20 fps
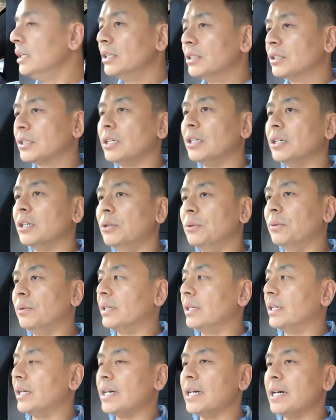So
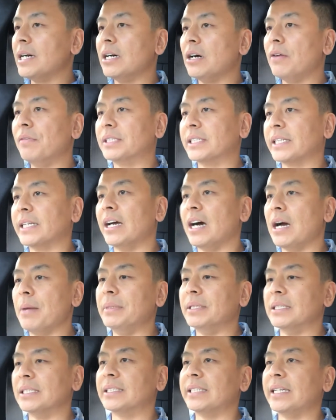obviously I'm
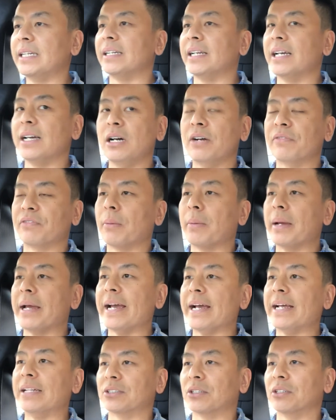in the seat now. I've got my
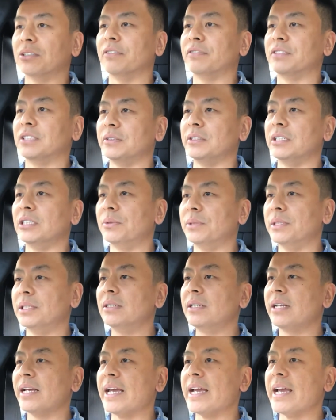hands on the steering
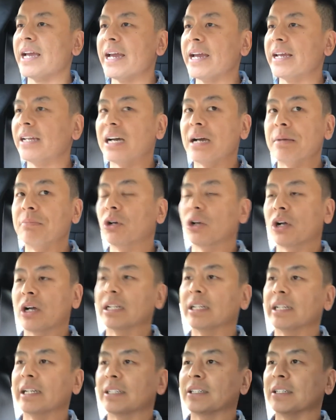wheel and I'm not going
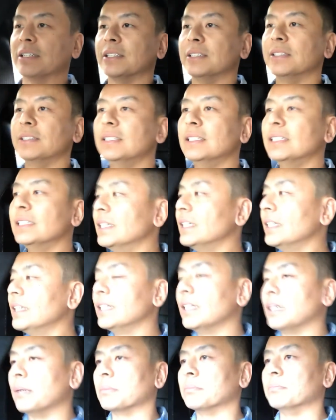to let go,
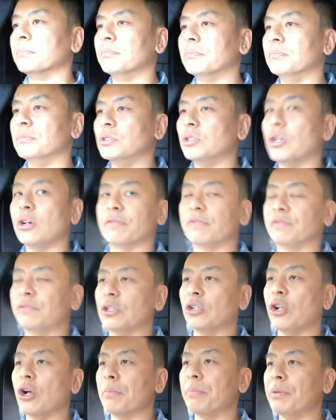not for
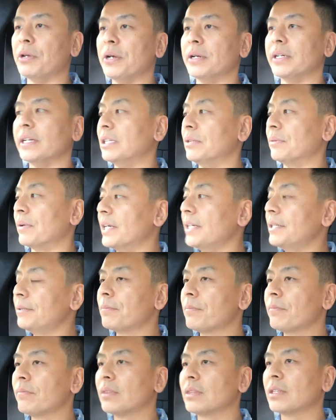a long period anyway.
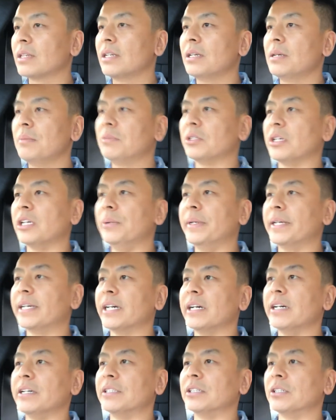So here we
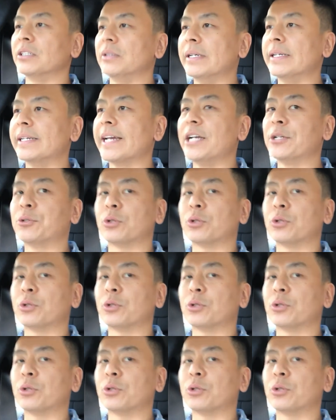go. To engage